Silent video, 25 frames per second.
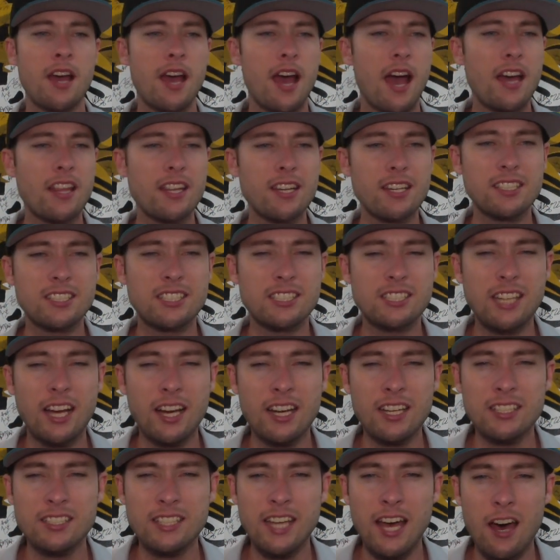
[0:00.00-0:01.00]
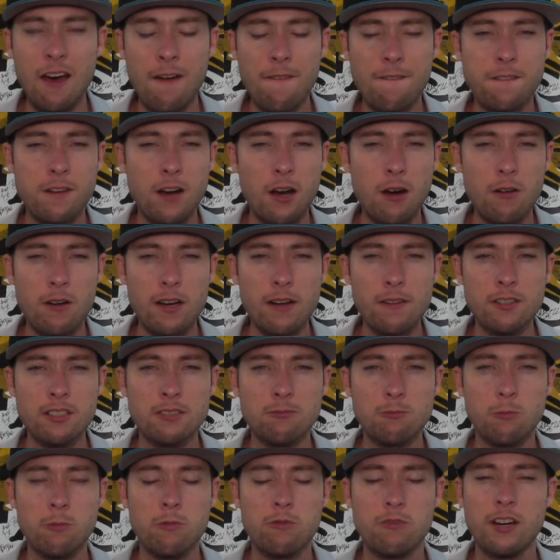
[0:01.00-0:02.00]
And then it's second down for whatever
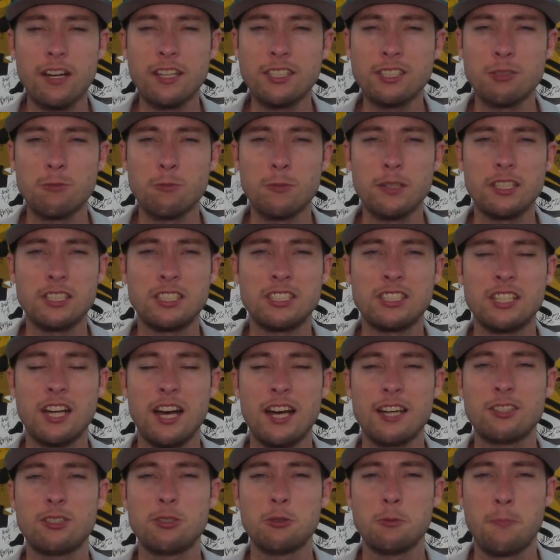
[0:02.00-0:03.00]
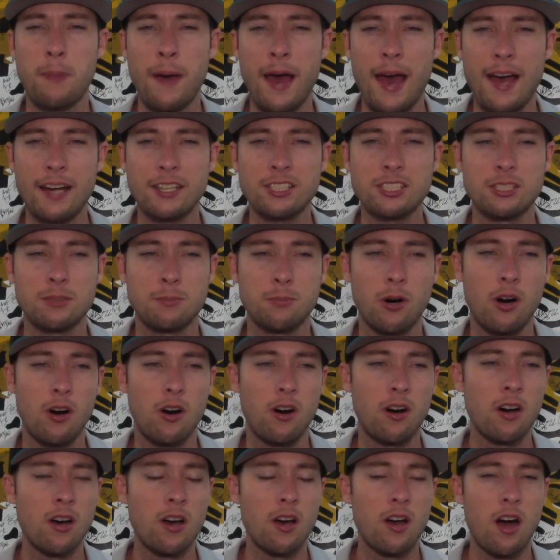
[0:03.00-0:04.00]
reason we decide to pass the
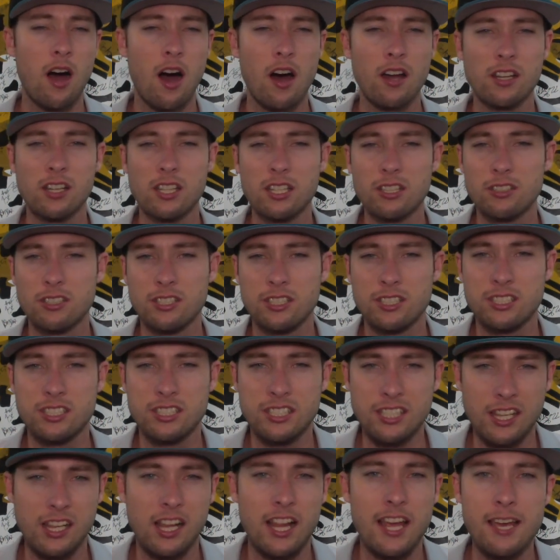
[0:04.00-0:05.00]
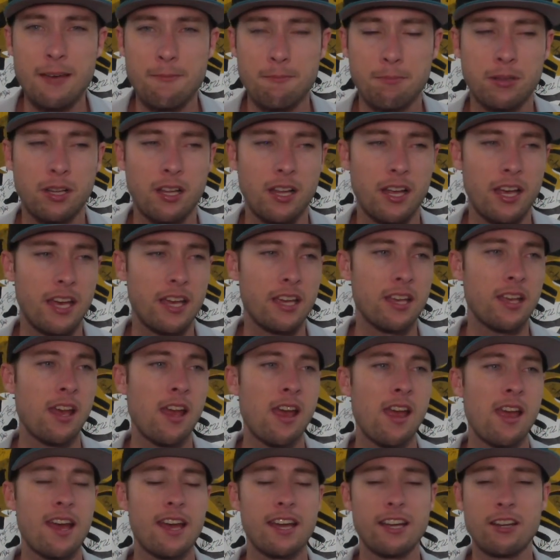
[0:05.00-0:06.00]
ball on a little slant play.
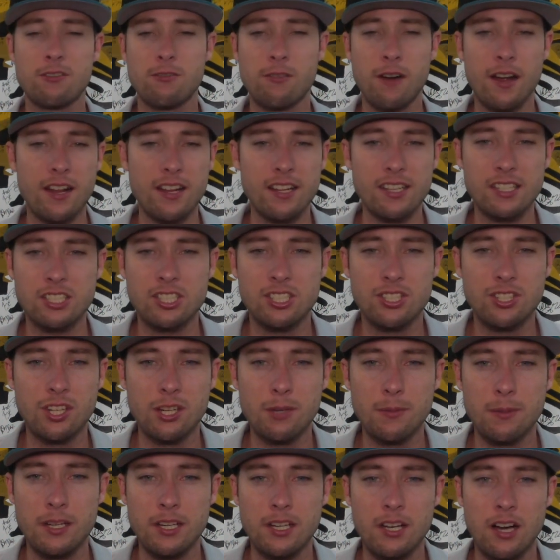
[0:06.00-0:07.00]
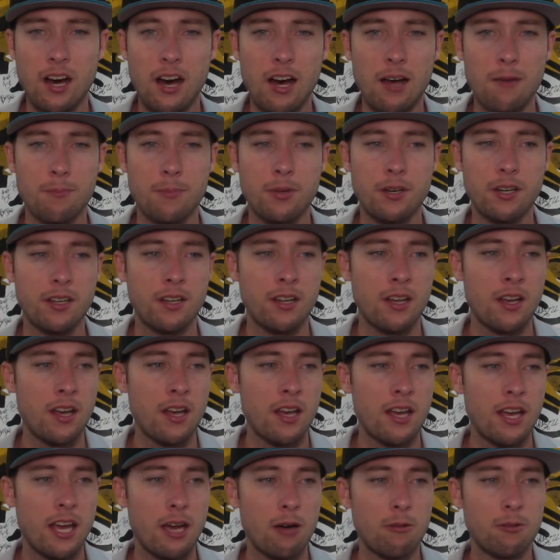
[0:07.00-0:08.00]
And granted, it should have been caught, but
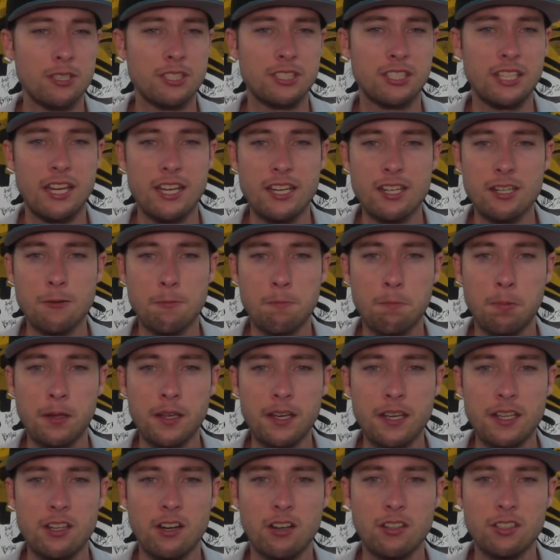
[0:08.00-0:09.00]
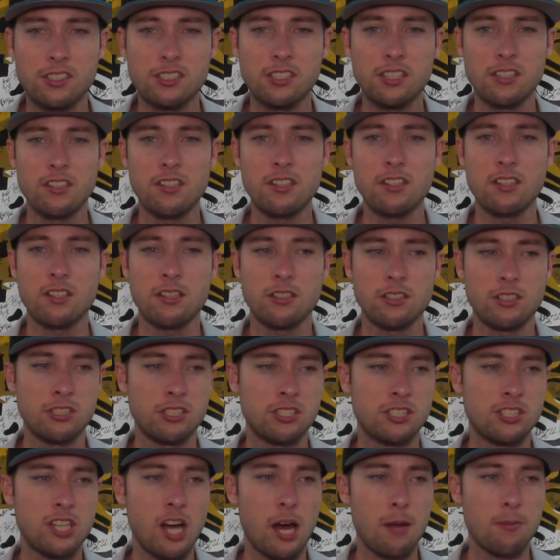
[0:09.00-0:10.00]
it was incomplete, and all of a sudden you
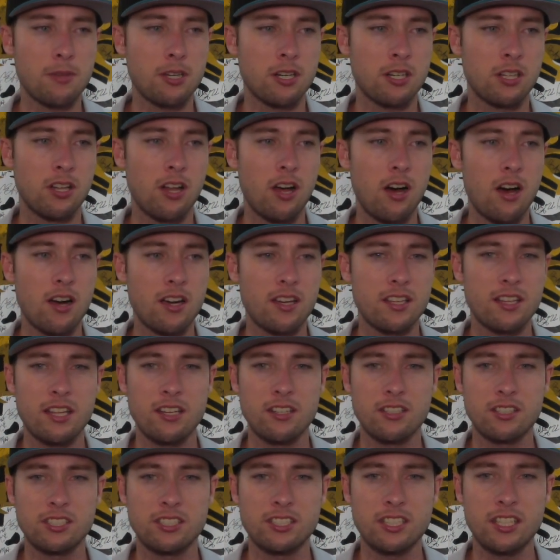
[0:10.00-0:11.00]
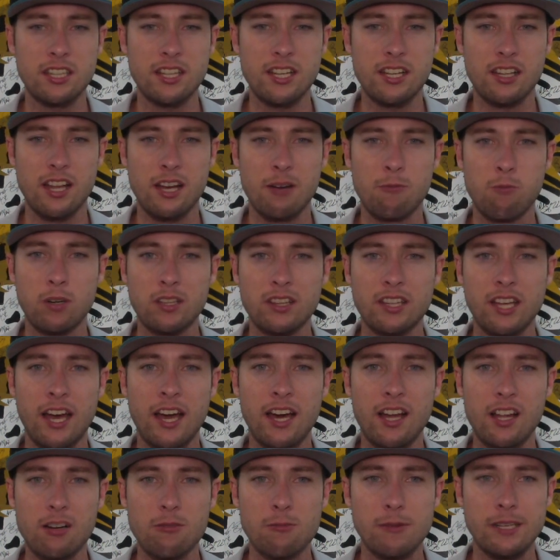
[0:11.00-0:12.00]
stop the clock, and then you're sitting there like, what the
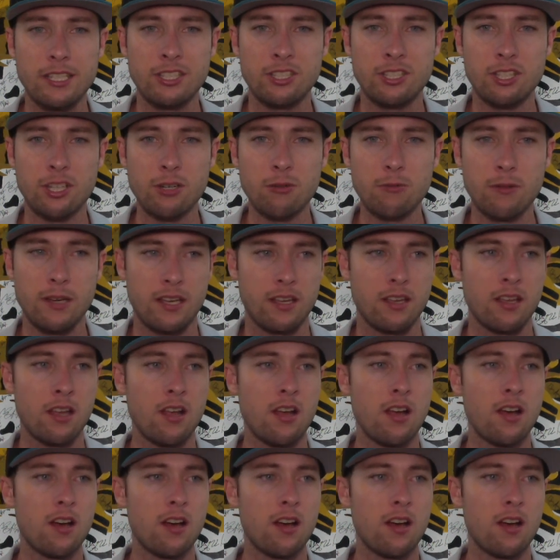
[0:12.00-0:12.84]
hell are we doing?